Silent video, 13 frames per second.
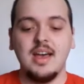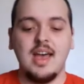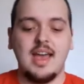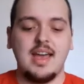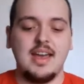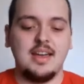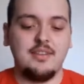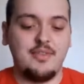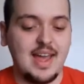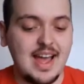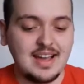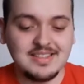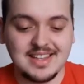And if I
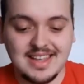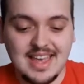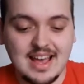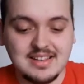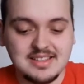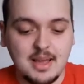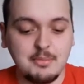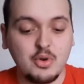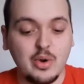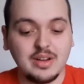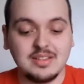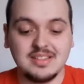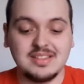had to guess, I'm
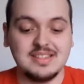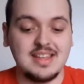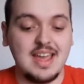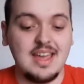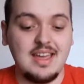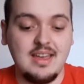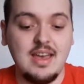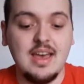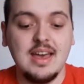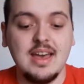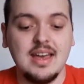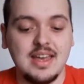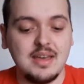going to say
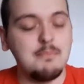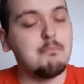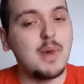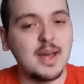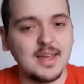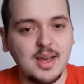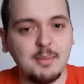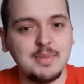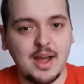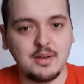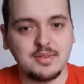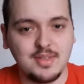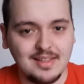it might come
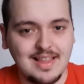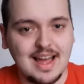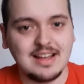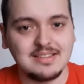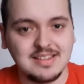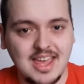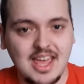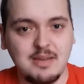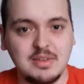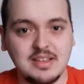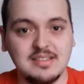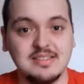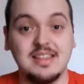down to the last game
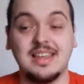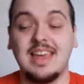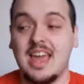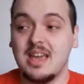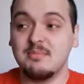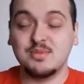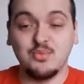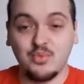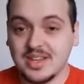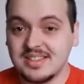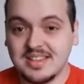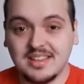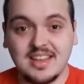because the games
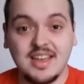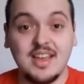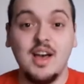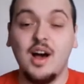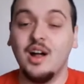recently,